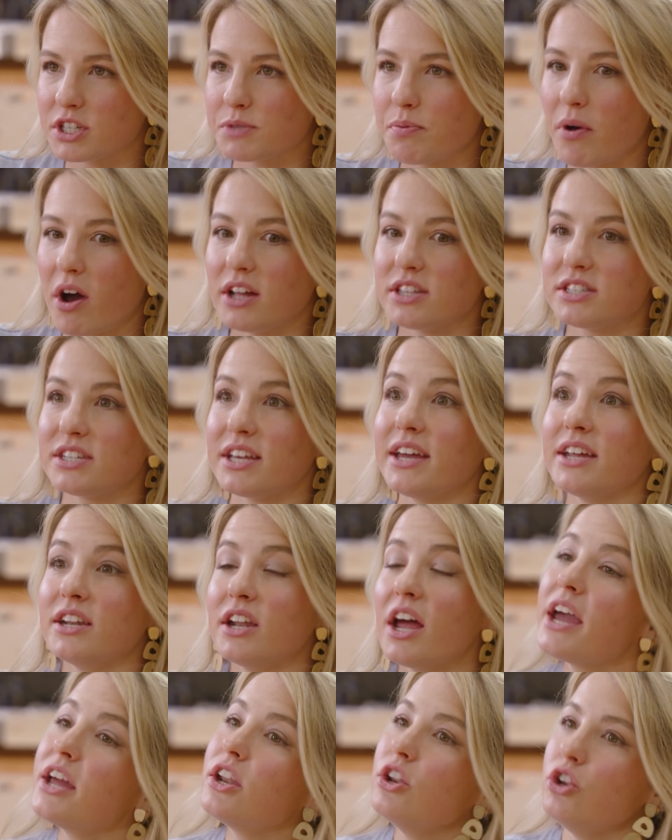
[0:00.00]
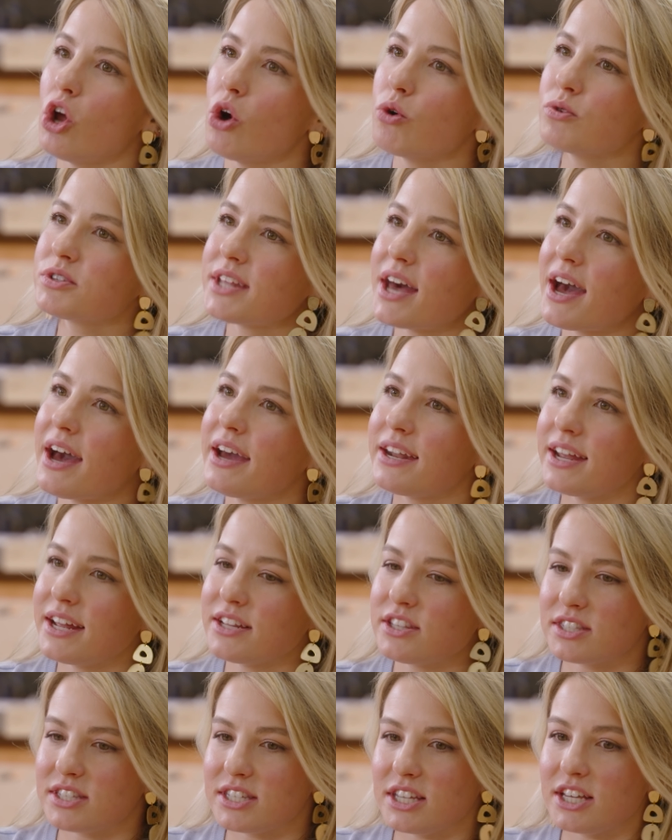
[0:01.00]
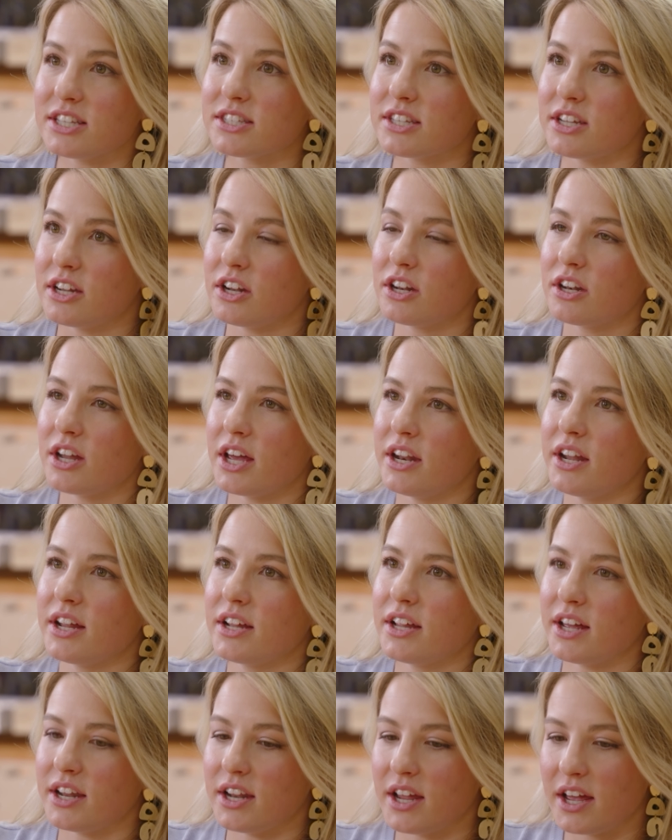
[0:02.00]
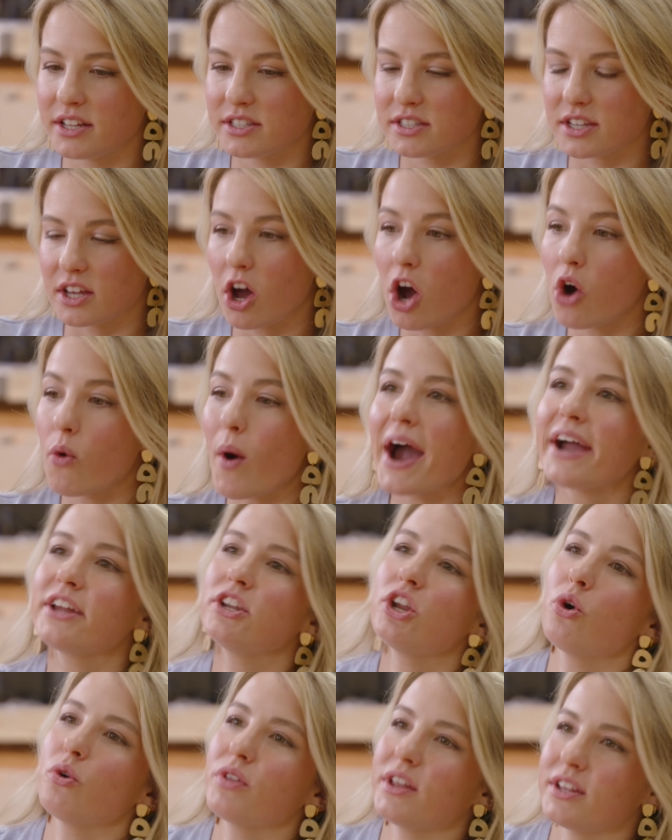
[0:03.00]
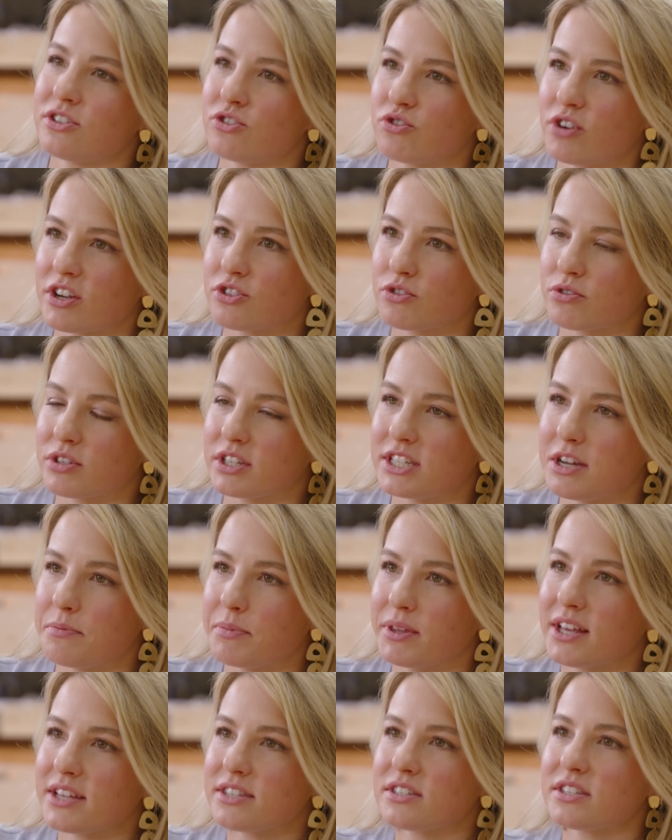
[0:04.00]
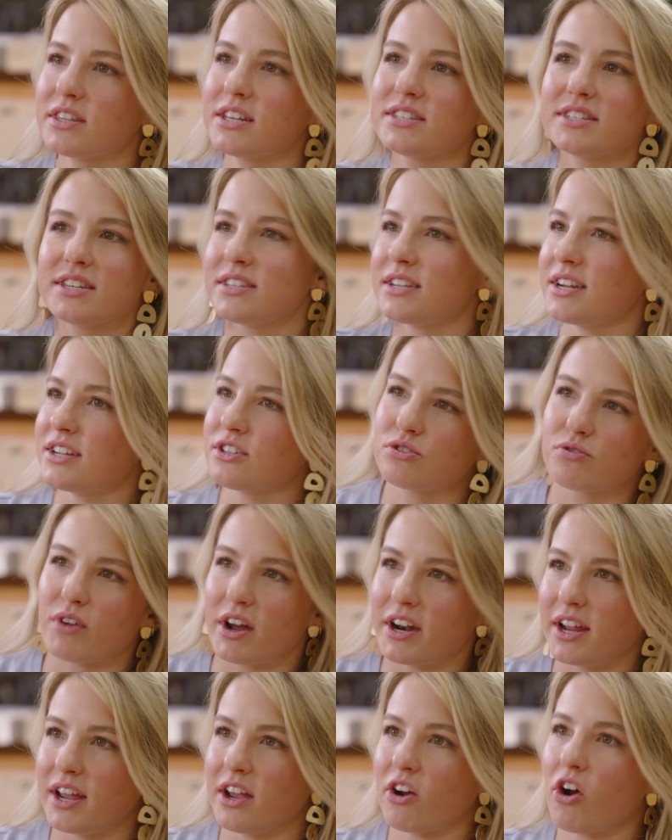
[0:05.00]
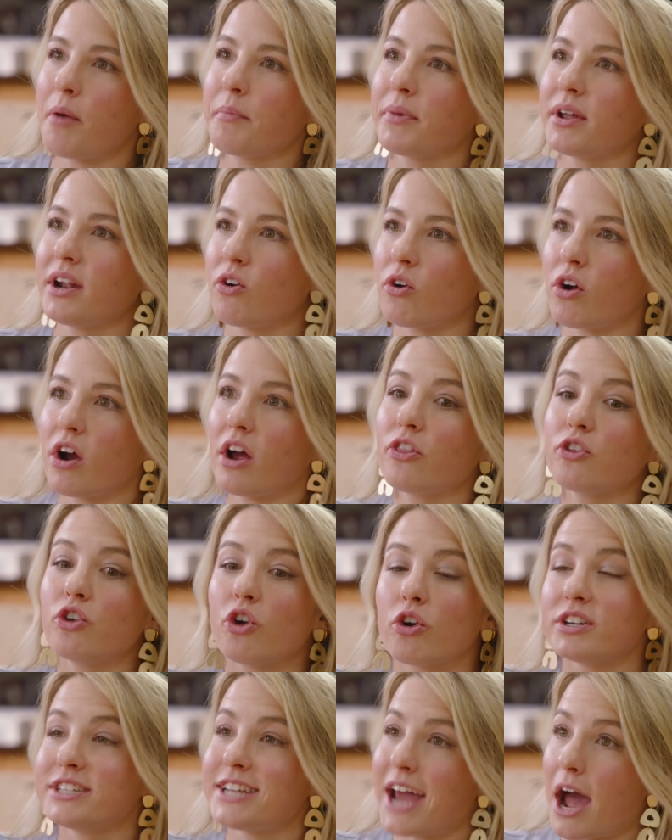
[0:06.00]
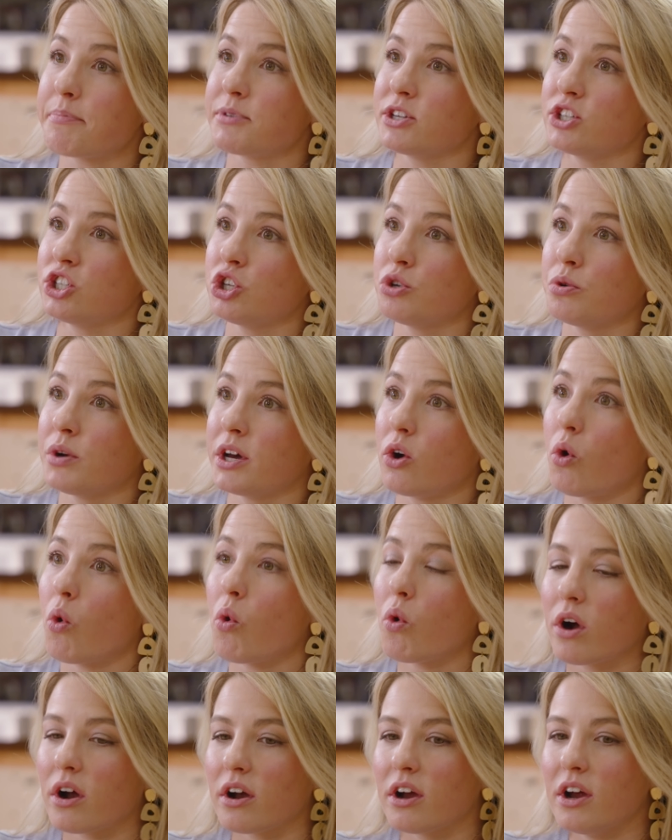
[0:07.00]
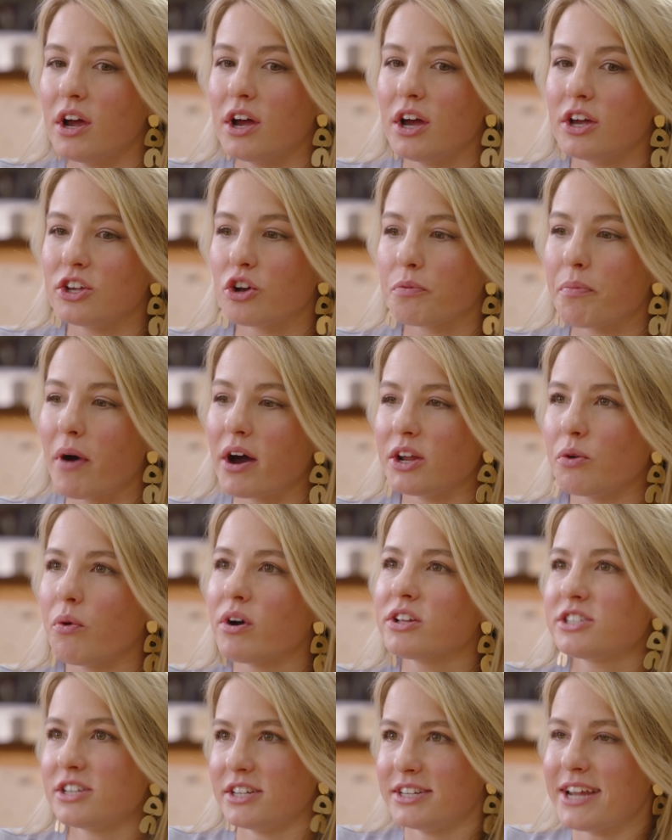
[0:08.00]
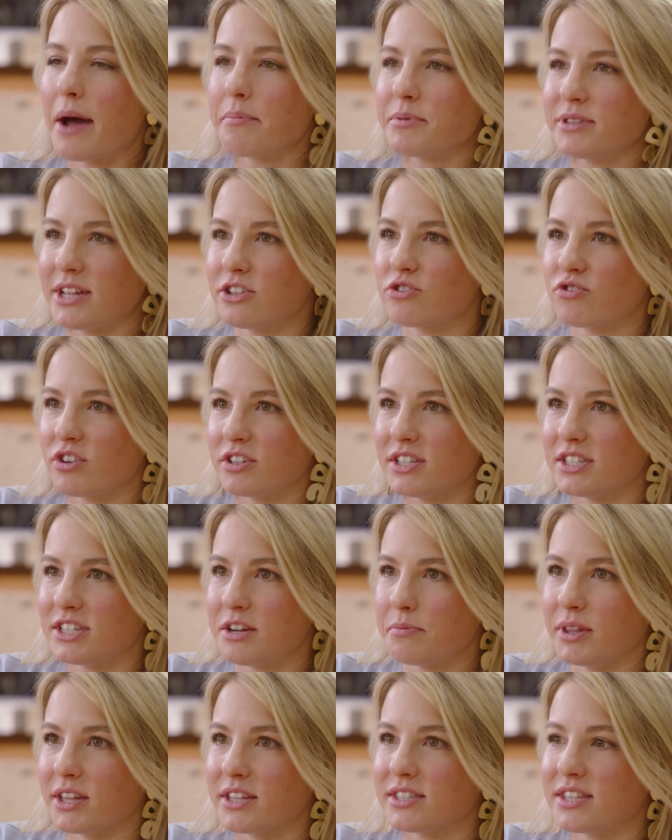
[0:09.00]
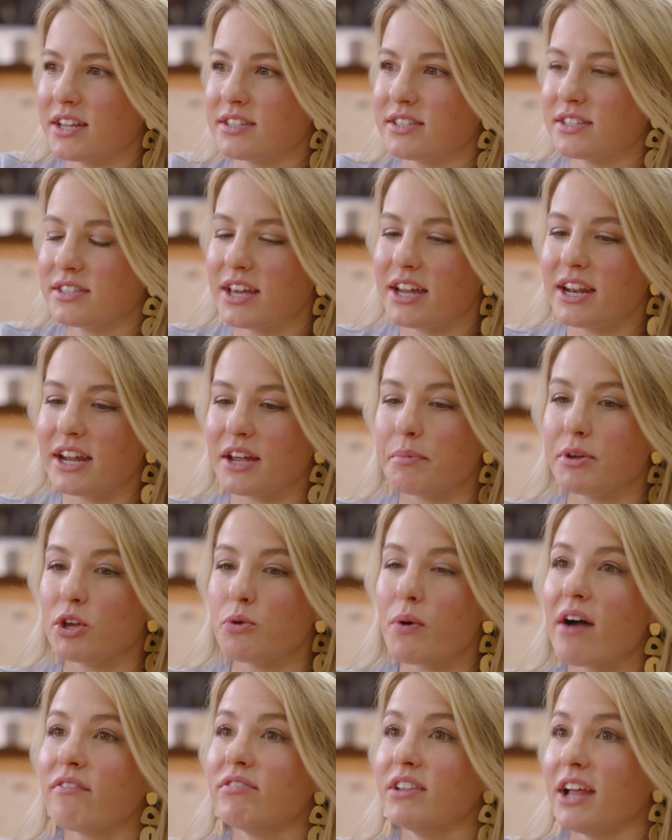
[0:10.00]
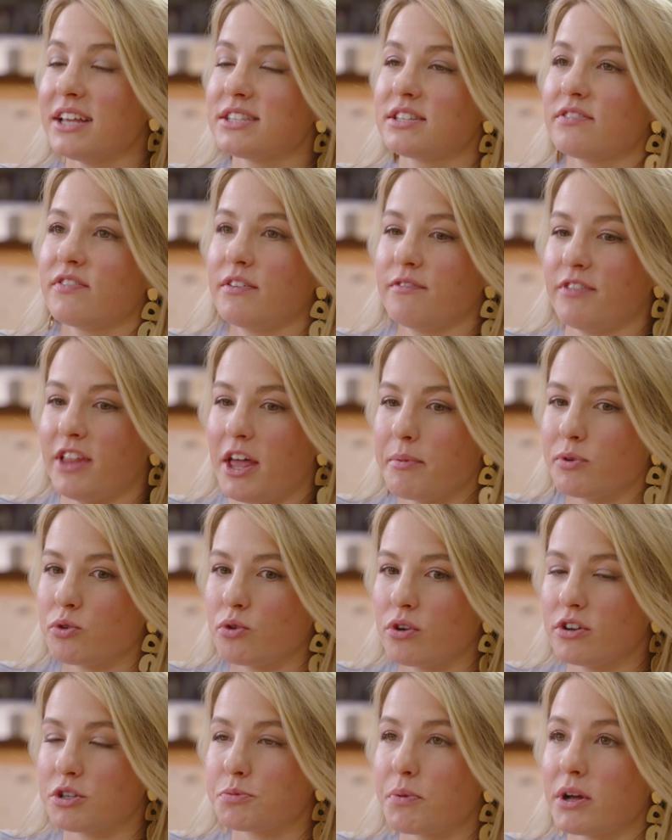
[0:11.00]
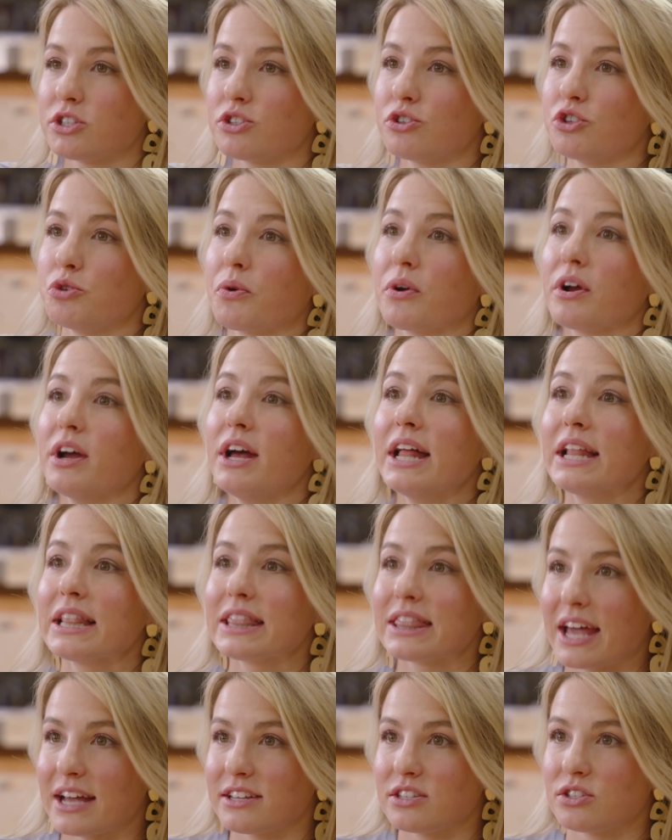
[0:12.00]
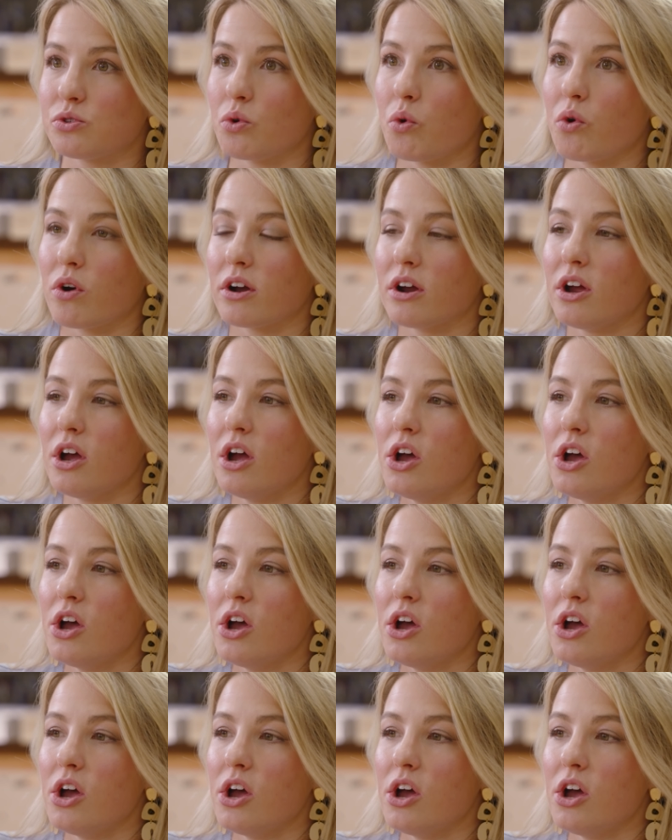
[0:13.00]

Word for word: response. It, it knows that, it sees, and it, and it and it's like, oh, I know this stressor and stimulus. This isn't as threatening. I'm gonna, or you're adapting to it, or your body wants to adapt to that stress and stimulus that it's getting, but you have less of an inflammatory response, so you are less sore.